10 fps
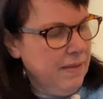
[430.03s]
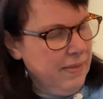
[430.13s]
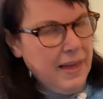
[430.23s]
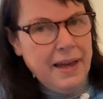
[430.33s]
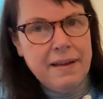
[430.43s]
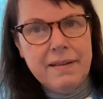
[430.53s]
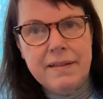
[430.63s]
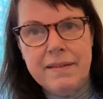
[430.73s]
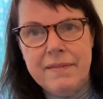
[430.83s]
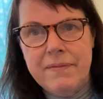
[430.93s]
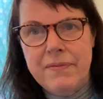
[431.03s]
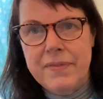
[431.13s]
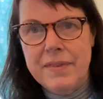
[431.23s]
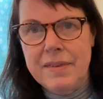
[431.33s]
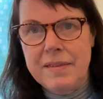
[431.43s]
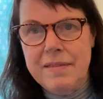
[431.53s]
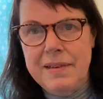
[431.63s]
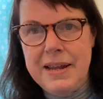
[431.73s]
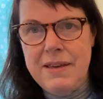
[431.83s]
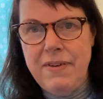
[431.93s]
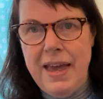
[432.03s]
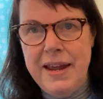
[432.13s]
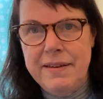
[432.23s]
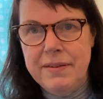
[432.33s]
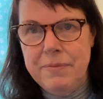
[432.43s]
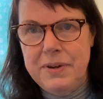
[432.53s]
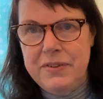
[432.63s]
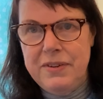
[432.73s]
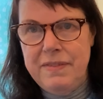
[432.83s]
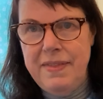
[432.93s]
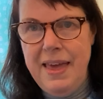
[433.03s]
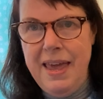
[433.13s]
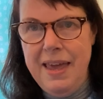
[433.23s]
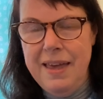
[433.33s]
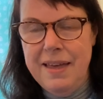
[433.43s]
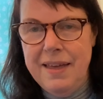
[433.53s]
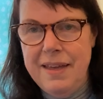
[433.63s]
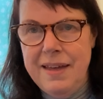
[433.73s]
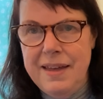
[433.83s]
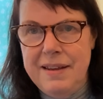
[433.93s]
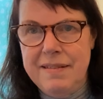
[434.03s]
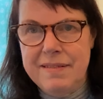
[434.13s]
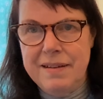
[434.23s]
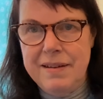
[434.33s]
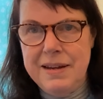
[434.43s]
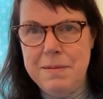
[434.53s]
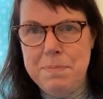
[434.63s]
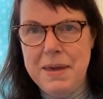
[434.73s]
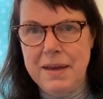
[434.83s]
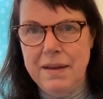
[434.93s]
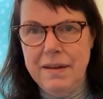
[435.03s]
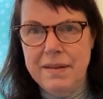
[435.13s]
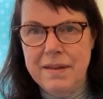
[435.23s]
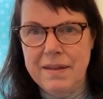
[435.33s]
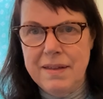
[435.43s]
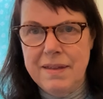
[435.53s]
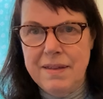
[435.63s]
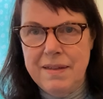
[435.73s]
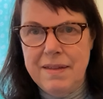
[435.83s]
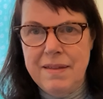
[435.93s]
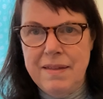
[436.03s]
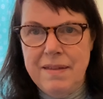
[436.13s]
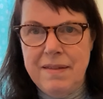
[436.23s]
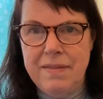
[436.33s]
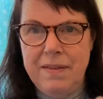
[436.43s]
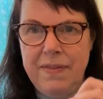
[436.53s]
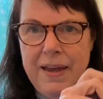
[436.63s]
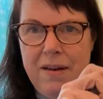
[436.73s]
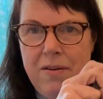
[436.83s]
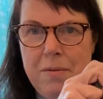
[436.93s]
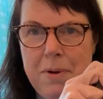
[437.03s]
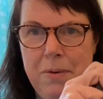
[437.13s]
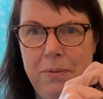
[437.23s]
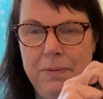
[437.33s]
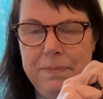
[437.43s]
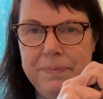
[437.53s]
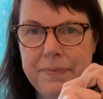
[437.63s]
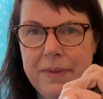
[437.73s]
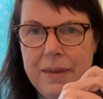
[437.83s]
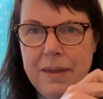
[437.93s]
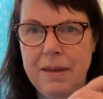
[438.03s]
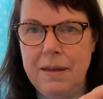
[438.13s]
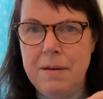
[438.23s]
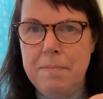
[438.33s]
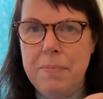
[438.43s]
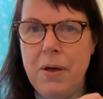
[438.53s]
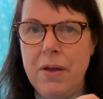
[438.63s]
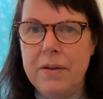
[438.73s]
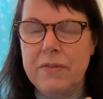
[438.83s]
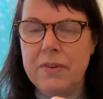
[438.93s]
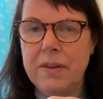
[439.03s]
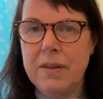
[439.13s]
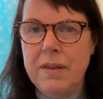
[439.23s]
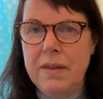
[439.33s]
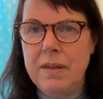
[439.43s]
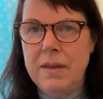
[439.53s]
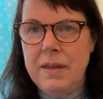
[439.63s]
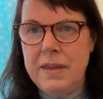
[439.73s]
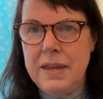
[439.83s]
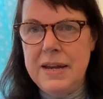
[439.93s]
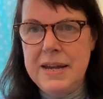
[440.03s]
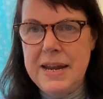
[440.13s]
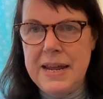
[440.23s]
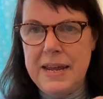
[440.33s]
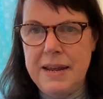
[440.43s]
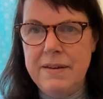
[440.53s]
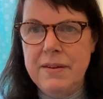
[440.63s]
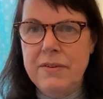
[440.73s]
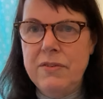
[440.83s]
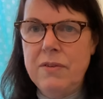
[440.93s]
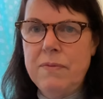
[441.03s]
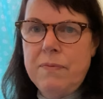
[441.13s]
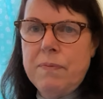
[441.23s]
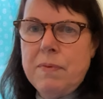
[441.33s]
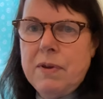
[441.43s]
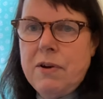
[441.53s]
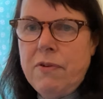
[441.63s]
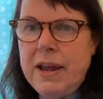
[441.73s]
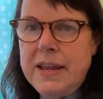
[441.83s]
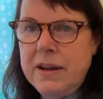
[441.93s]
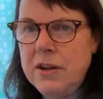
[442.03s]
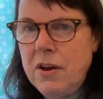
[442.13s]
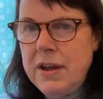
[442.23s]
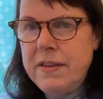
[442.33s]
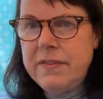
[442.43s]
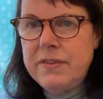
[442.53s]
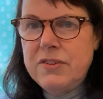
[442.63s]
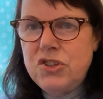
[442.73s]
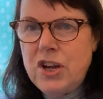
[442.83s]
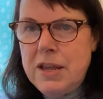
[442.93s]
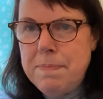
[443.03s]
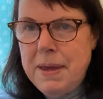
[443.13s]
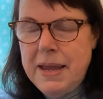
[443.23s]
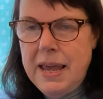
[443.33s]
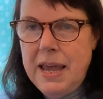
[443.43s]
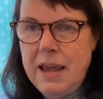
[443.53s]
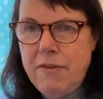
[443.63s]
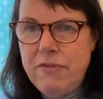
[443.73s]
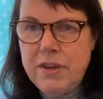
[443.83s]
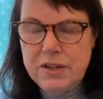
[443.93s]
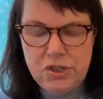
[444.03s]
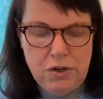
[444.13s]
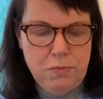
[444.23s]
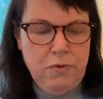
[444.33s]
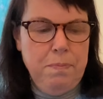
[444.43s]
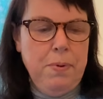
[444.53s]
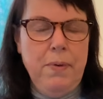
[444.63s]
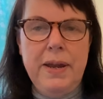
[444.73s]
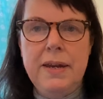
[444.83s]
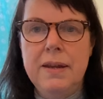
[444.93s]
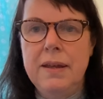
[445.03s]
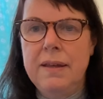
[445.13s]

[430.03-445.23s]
that sleeve head, which is there, is slightly bigger than that armhole, but you need to create a nice shaping here for your shoulder point.